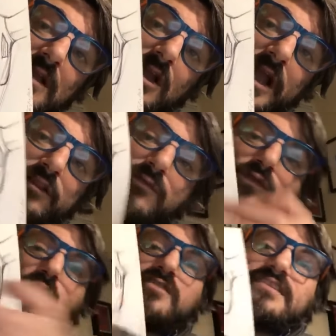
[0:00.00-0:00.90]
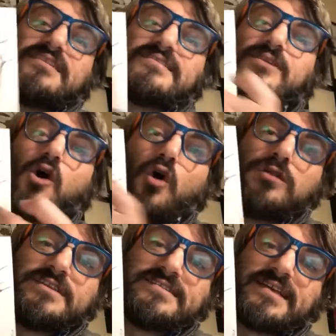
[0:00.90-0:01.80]
And of course, this is all
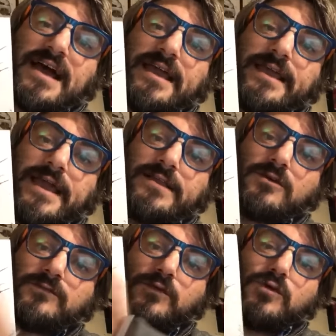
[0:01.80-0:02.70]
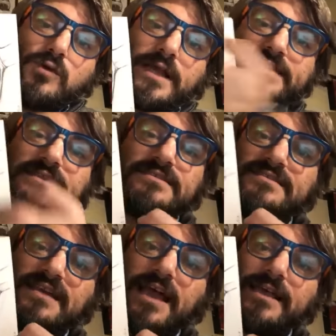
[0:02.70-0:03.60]
design. Don't look at the
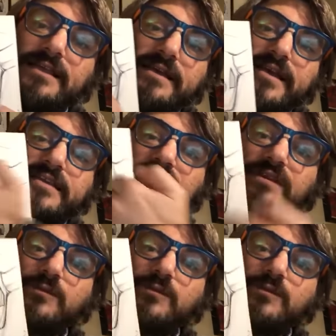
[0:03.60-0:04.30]
design, the creativity,